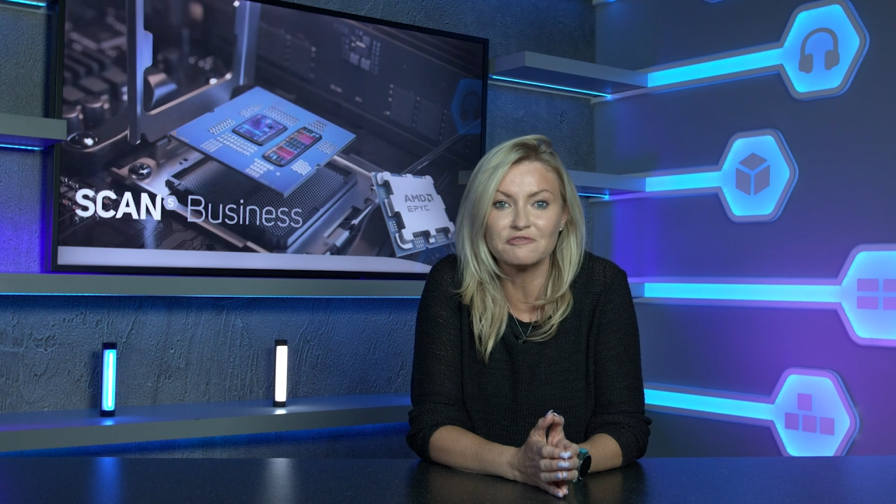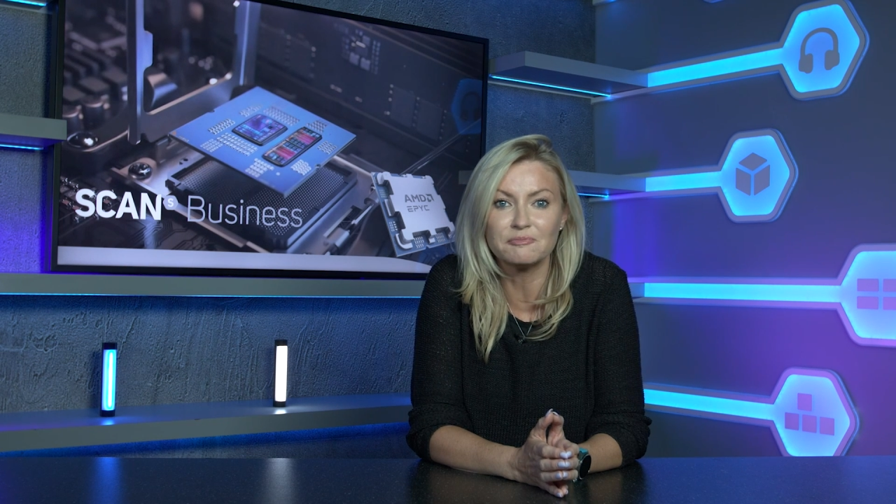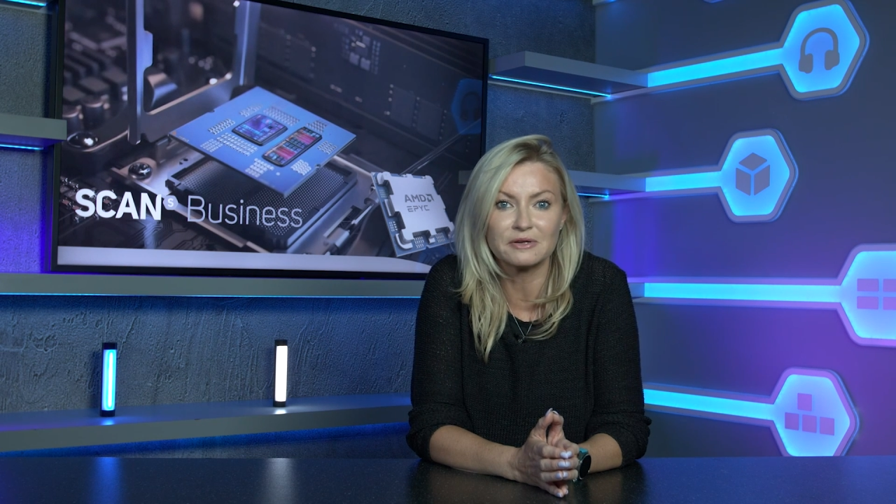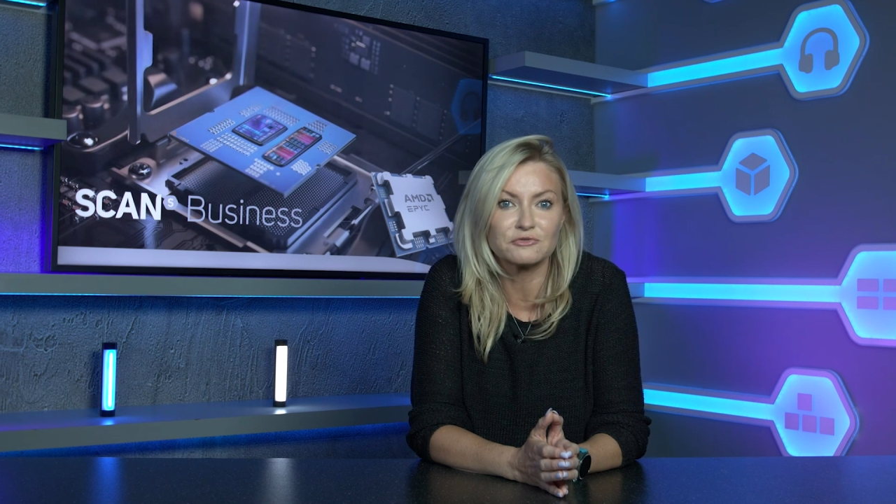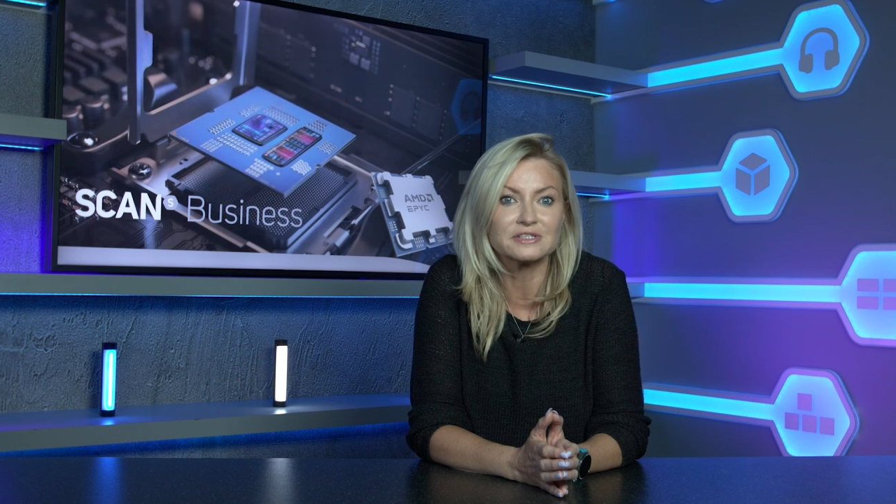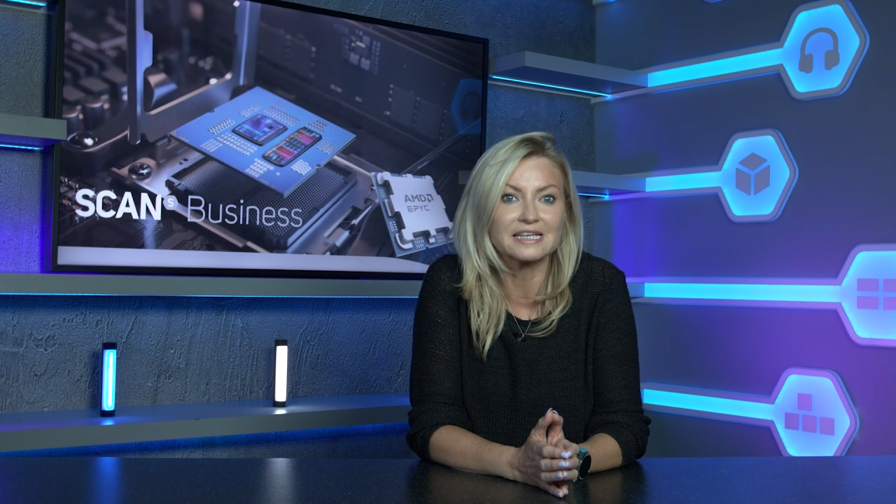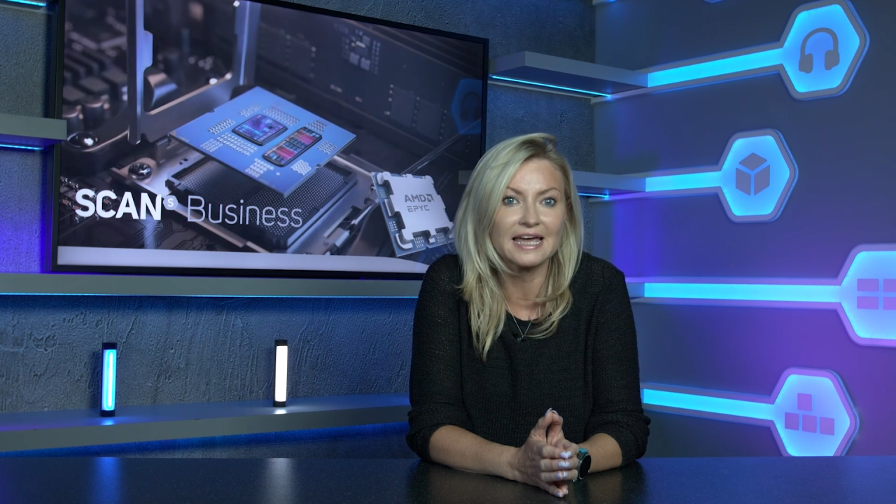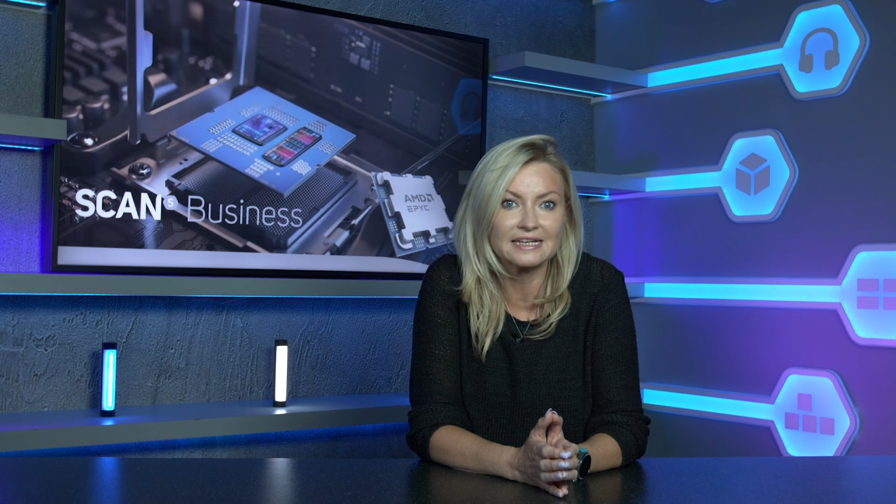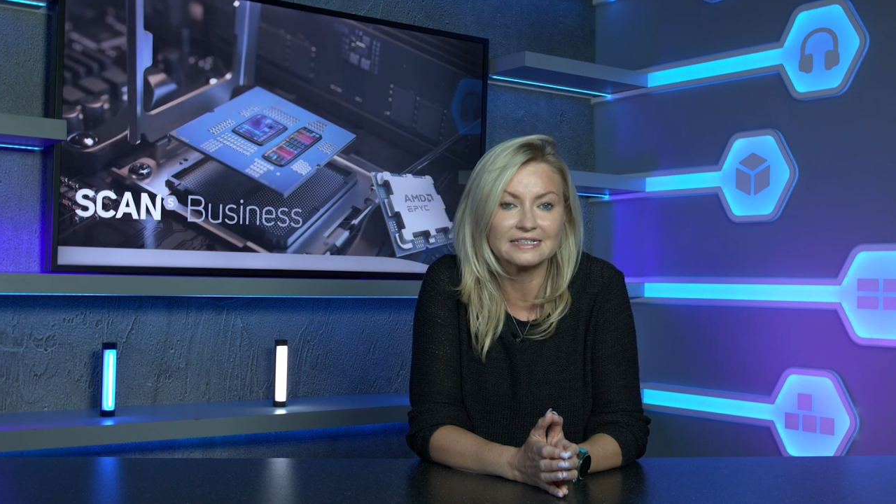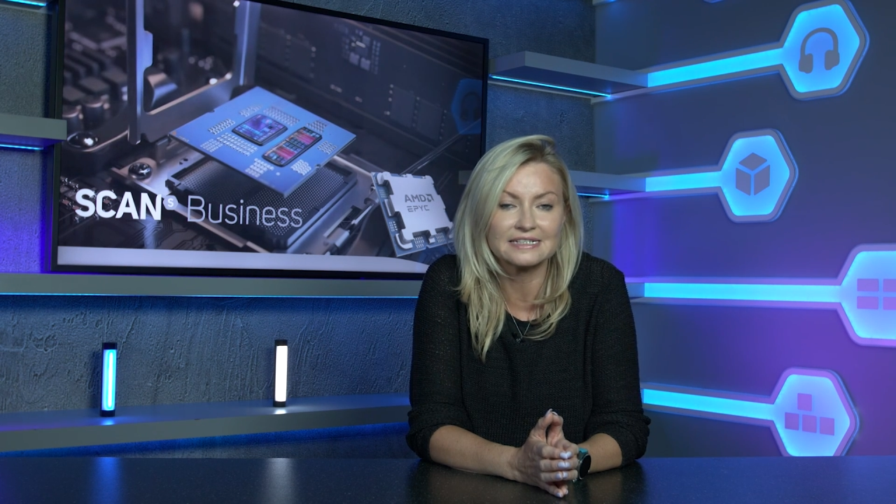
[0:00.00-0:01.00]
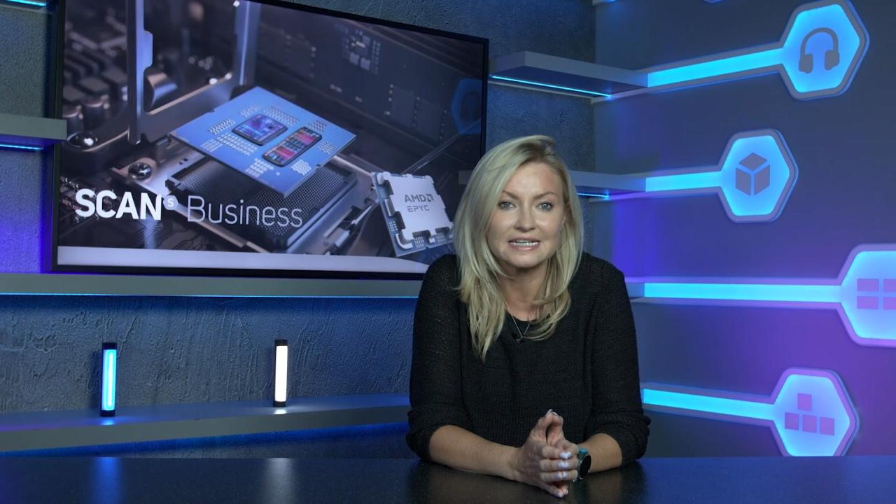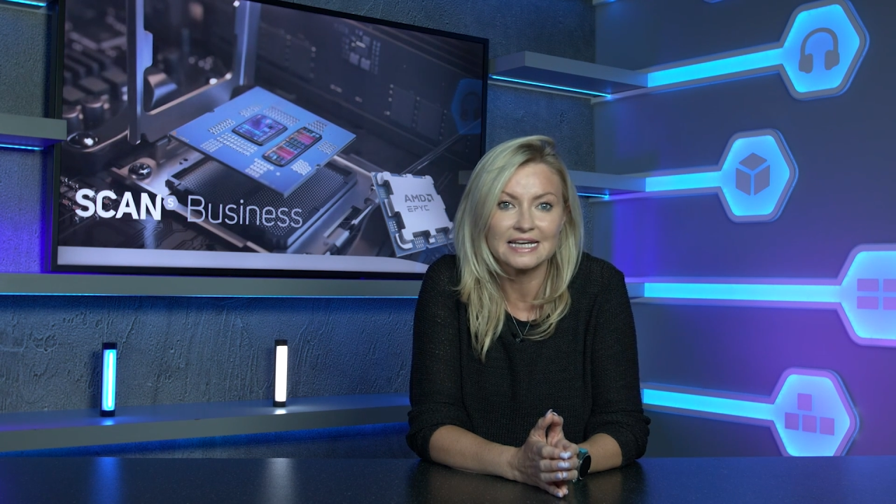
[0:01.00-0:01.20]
have been retained.